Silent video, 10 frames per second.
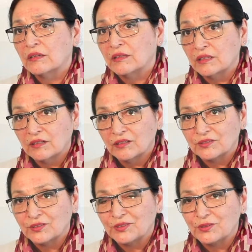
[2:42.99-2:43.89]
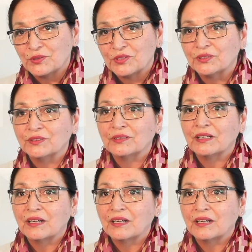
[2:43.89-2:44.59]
the constitutional